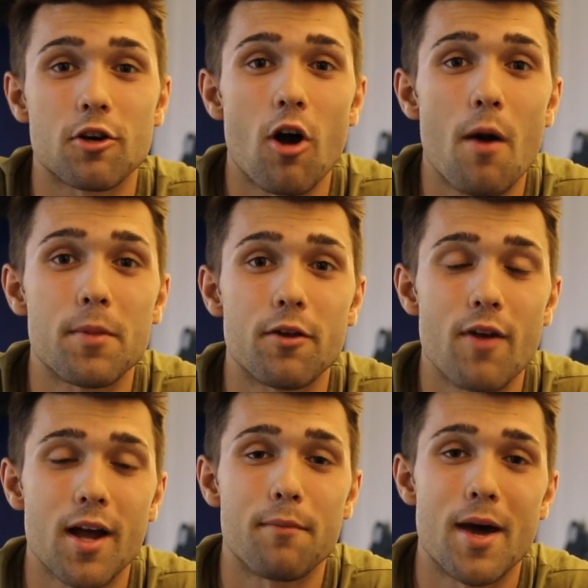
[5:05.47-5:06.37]
are commonly
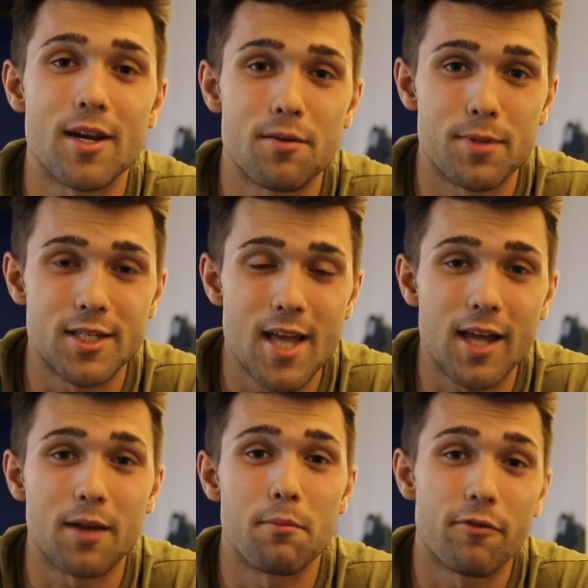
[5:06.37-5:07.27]
recommended to be
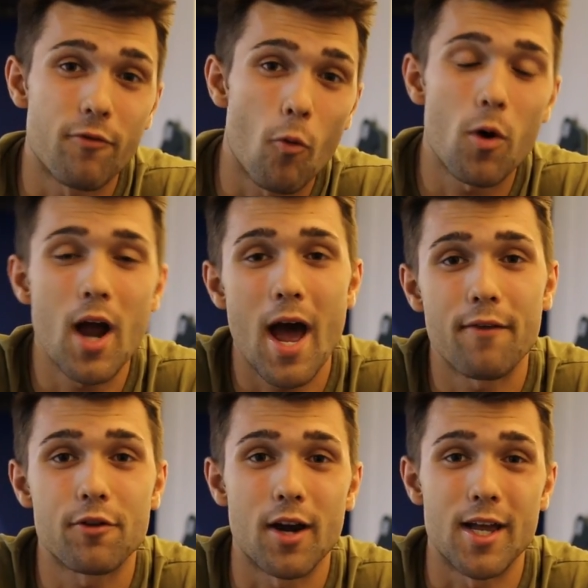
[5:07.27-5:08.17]
taken before,
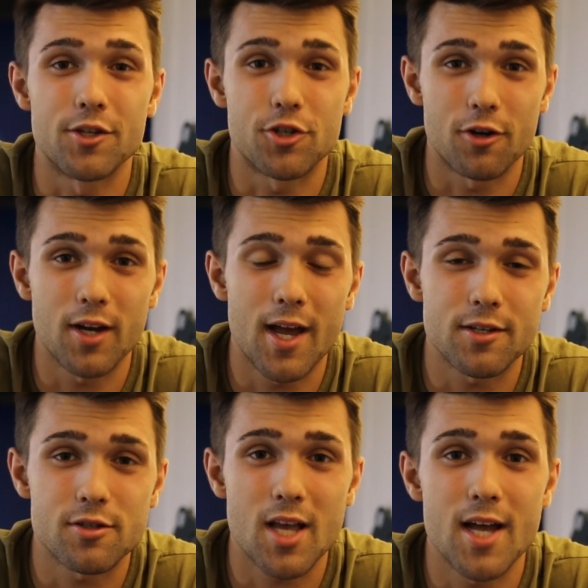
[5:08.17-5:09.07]
after, and during
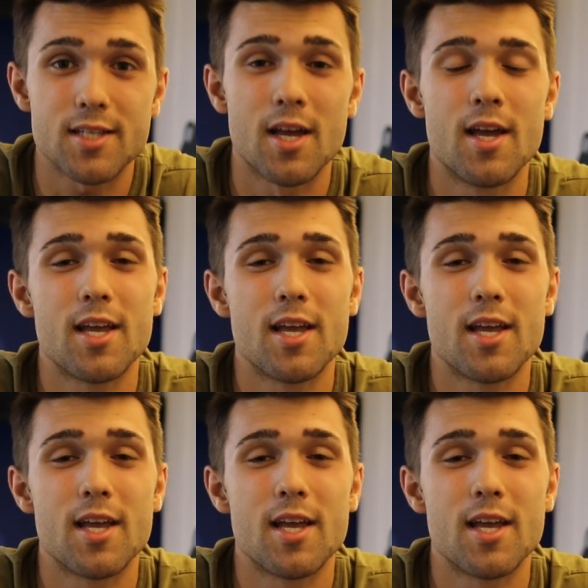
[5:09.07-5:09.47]
exercise.